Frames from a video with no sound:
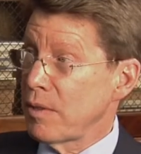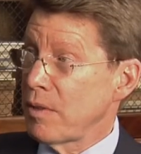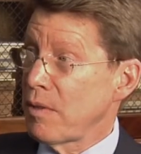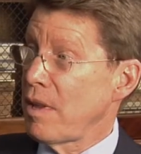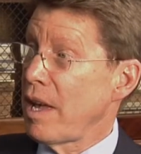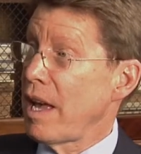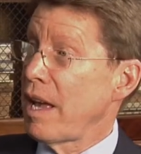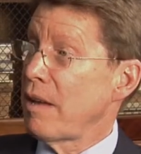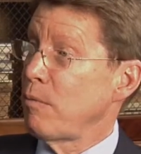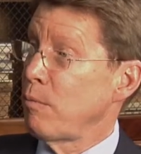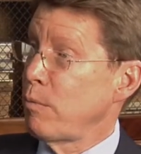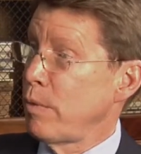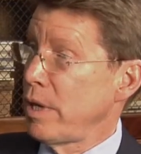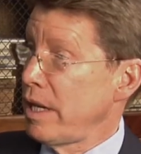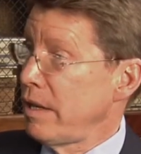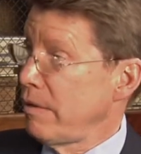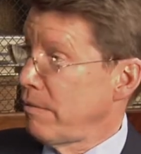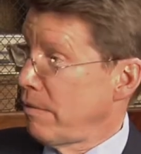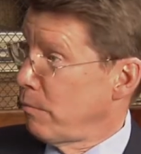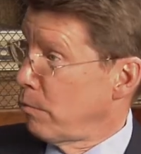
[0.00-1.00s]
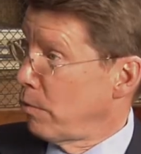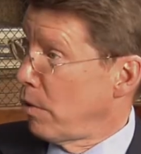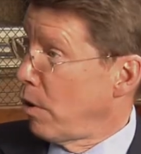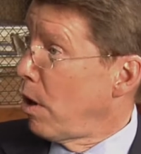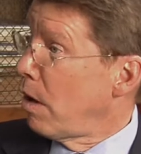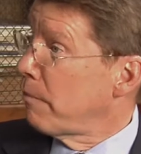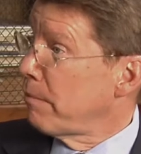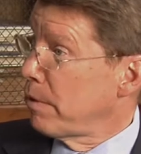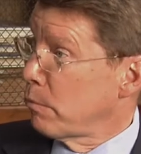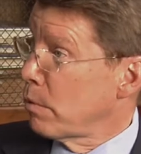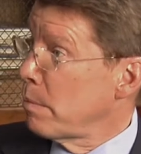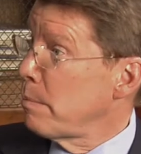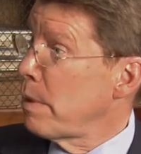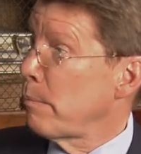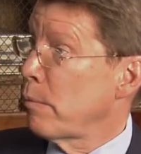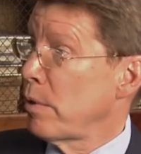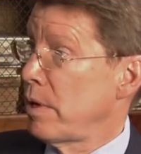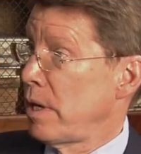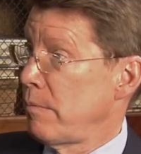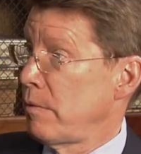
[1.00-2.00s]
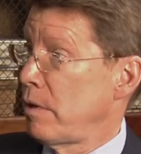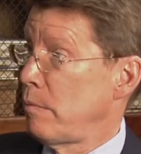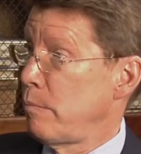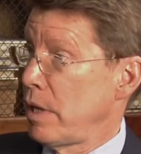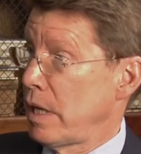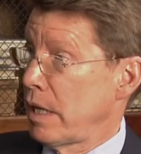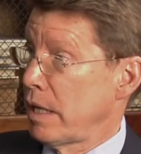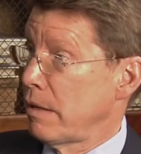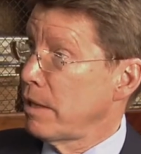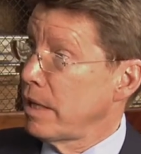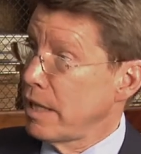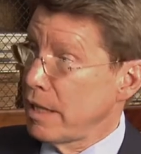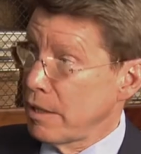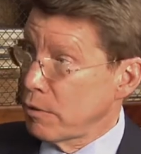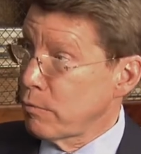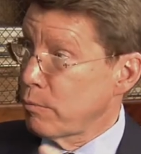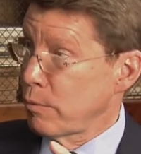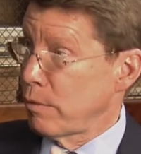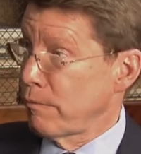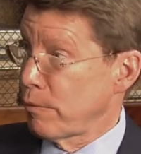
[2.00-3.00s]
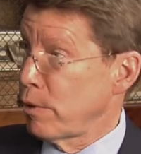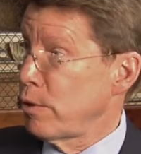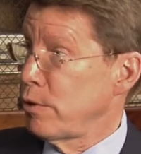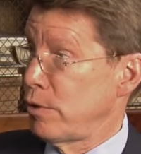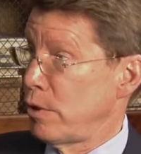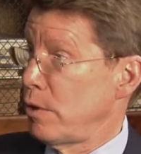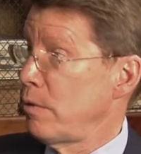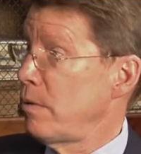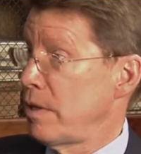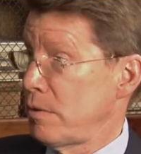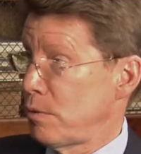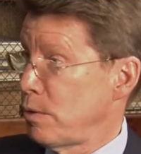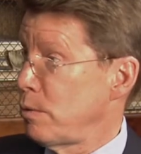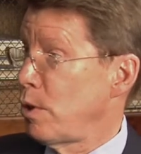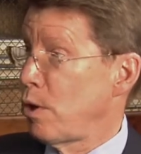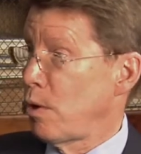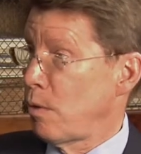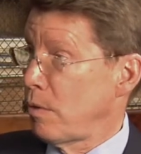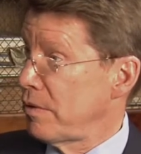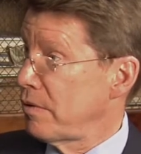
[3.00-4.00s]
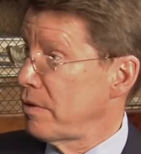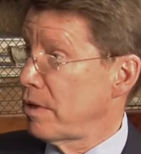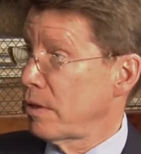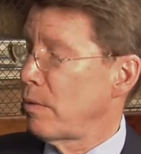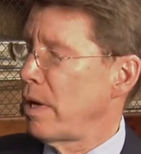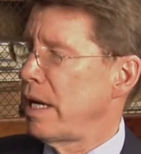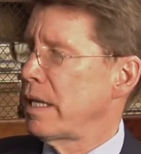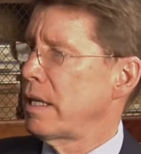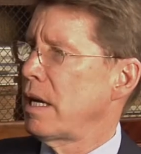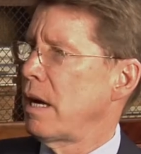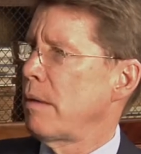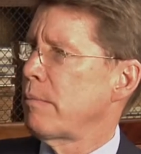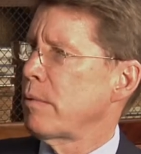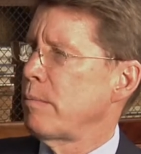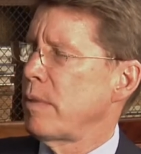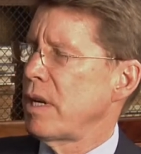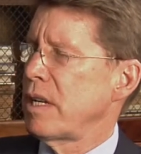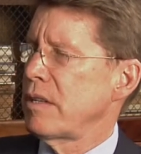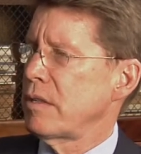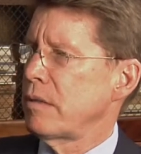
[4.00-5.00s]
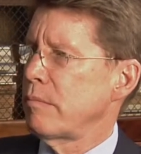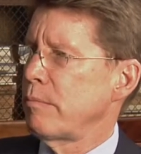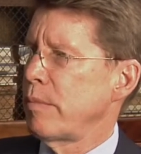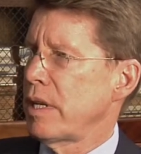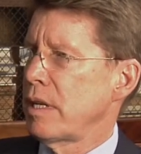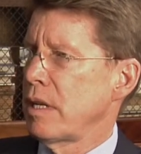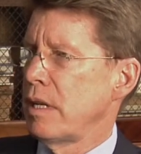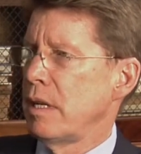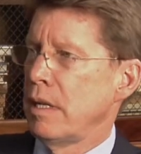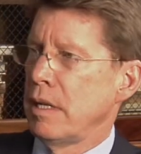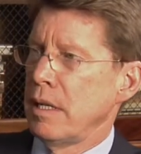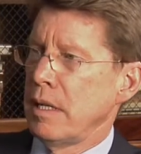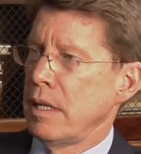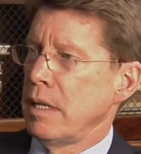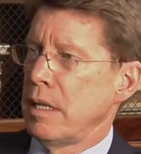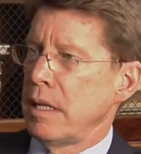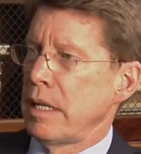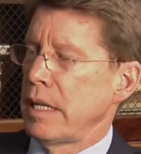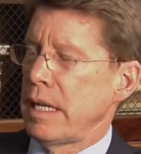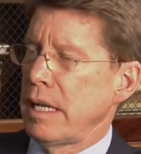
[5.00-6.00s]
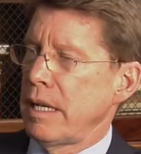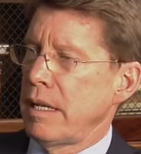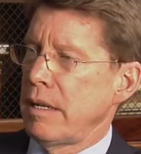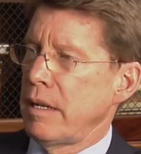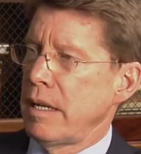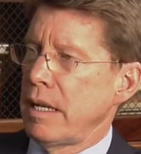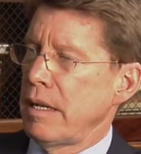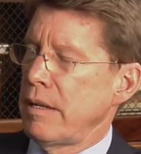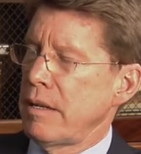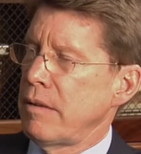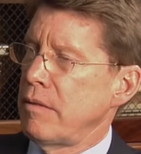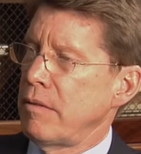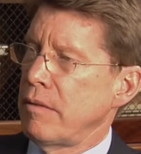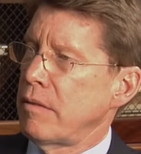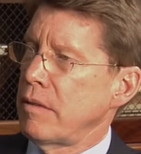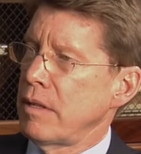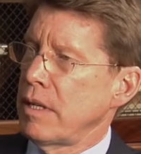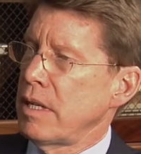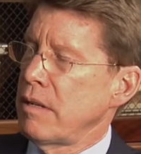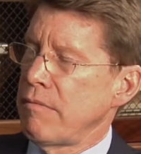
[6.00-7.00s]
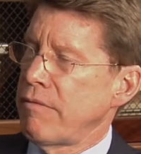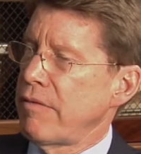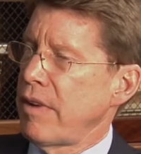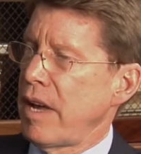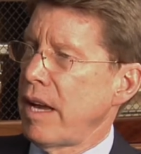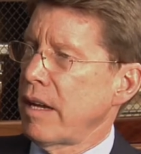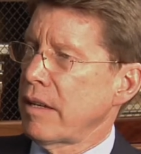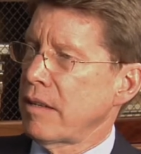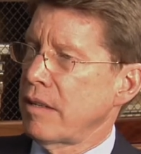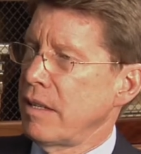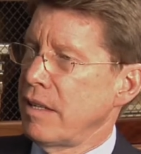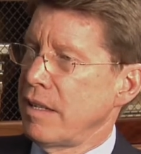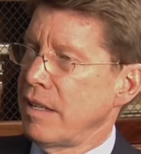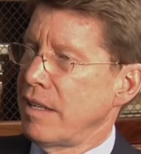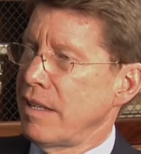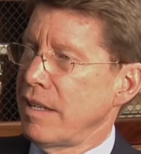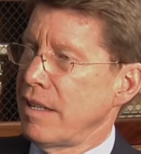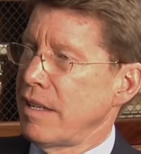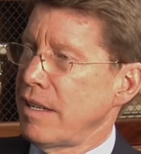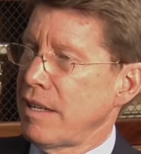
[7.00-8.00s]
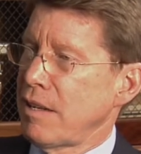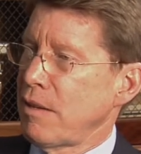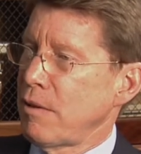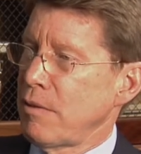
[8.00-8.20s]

that we often remember him to be. He is referred to, as you know, as the great compromiser, but he, he didn't, in fact, uh,